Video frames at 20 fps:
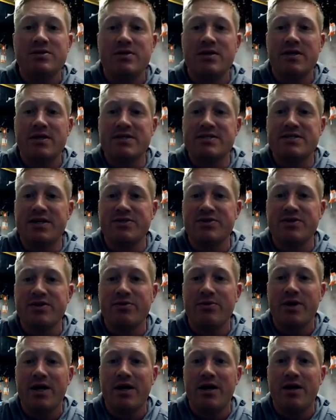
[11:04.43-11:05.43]
essentially
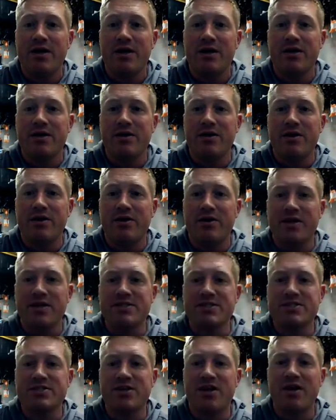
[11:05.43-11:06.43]
where you're going to
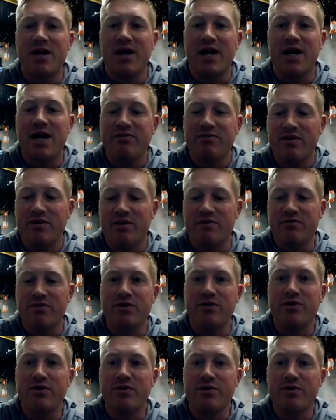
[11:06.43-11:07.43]
start off, if you're
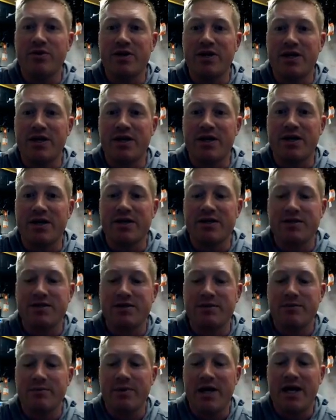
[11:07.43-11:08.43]
newer here,
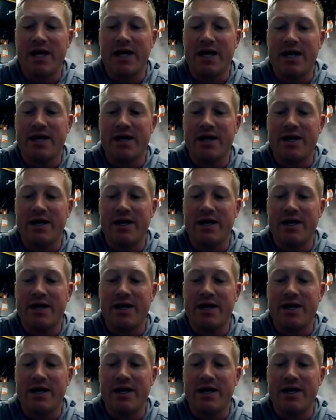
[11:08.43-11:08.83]
by